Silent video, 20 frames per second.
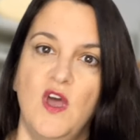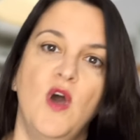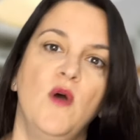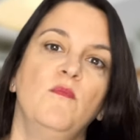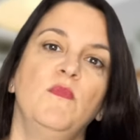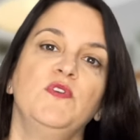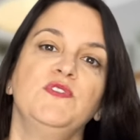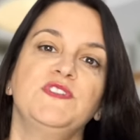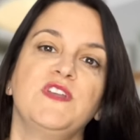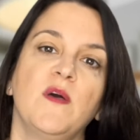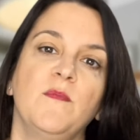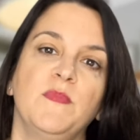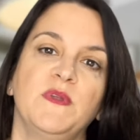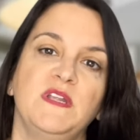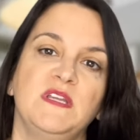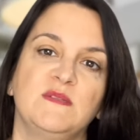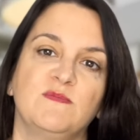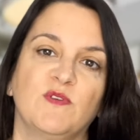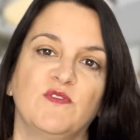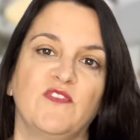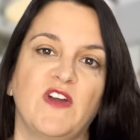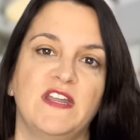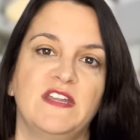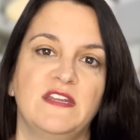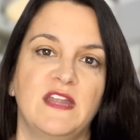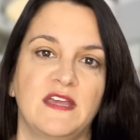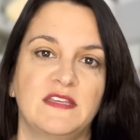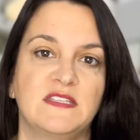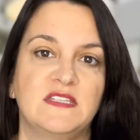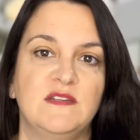Most companies provide an
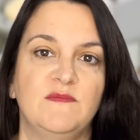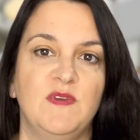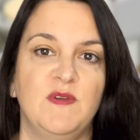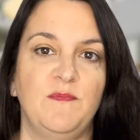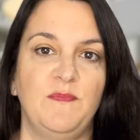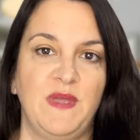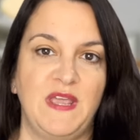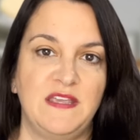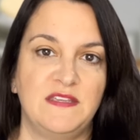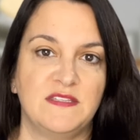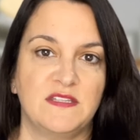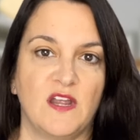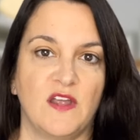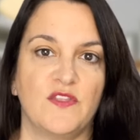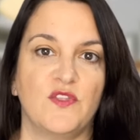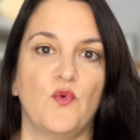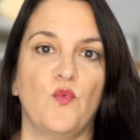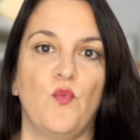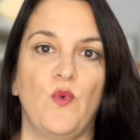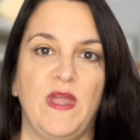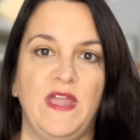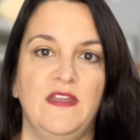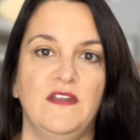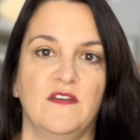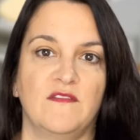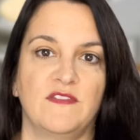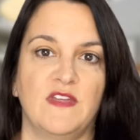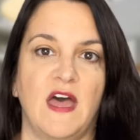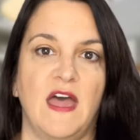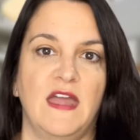estimate based on the weight
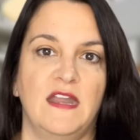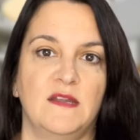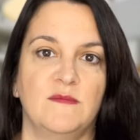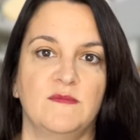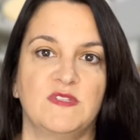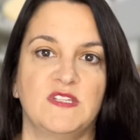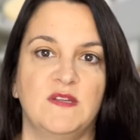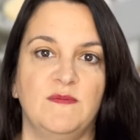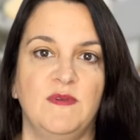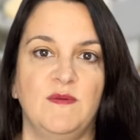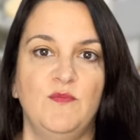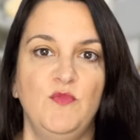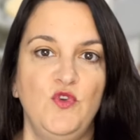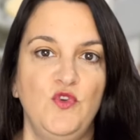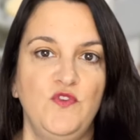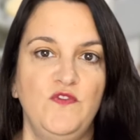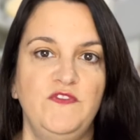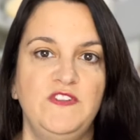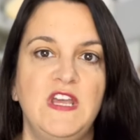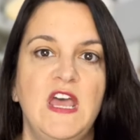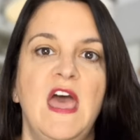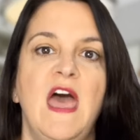of the items to be moved